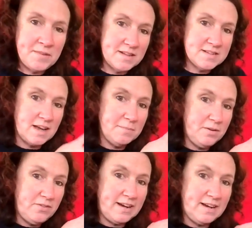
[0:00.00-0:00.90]
There's a
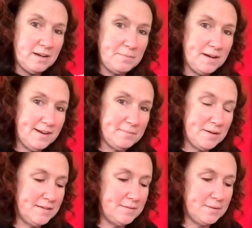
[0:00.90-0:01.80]
couple of hanging up behind
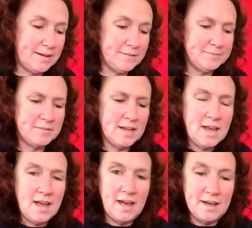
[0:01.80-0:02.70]
me as well.
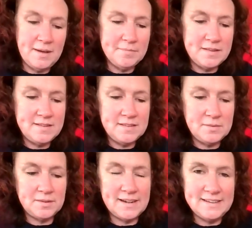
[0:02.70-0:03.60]
This is the
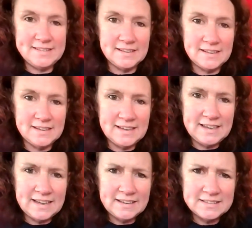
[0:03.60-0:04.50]
one that I did
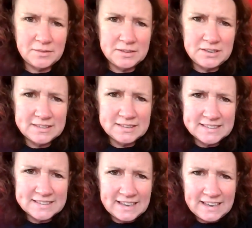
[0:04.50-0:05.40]
earlier. So as you can
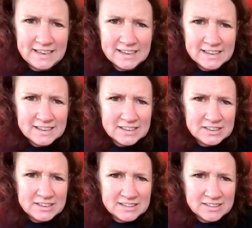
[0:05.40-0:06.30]
see,
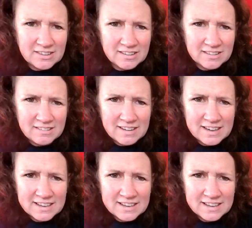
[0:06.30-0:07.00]
she's got quite